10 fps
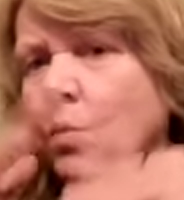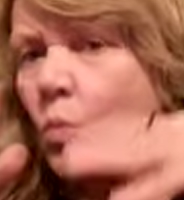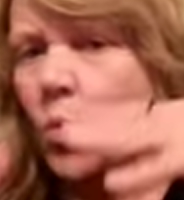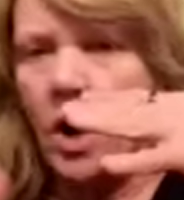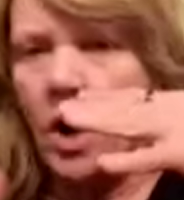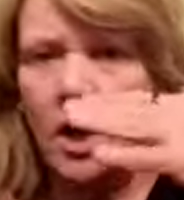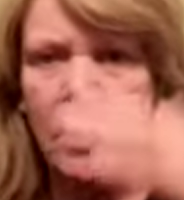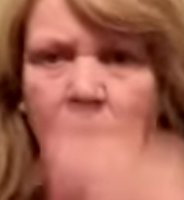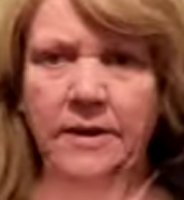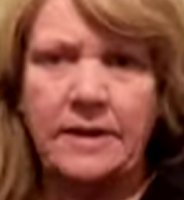
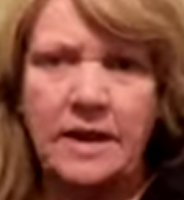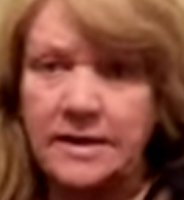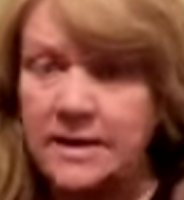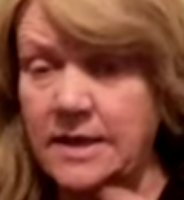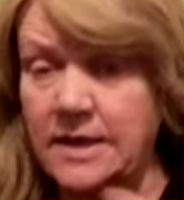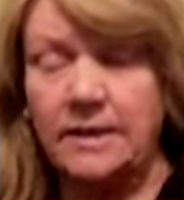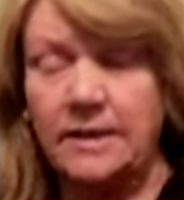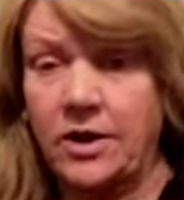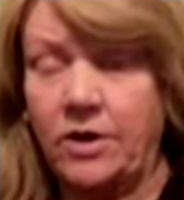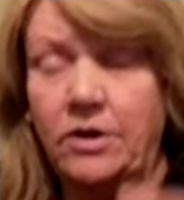wallow in the idea that
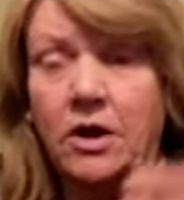they're not